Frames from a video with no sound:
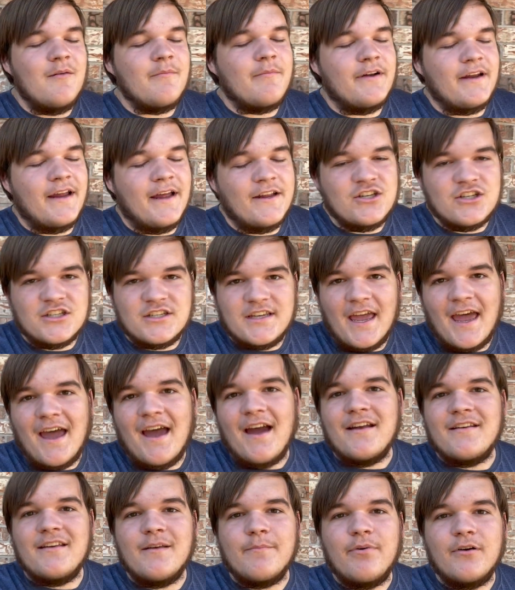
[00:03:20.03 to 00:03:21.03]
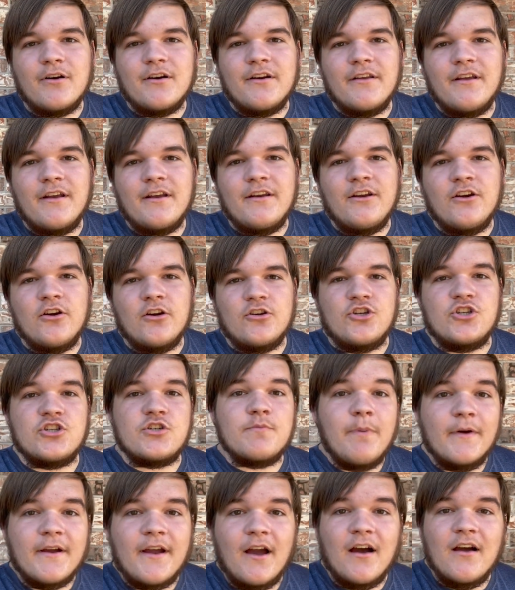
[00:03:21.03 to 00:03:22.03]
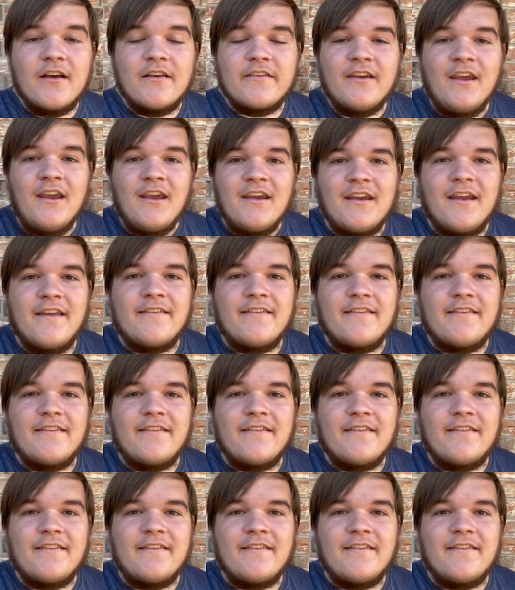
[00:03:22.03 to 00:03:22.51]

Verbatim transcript: but I just had to put it in here just because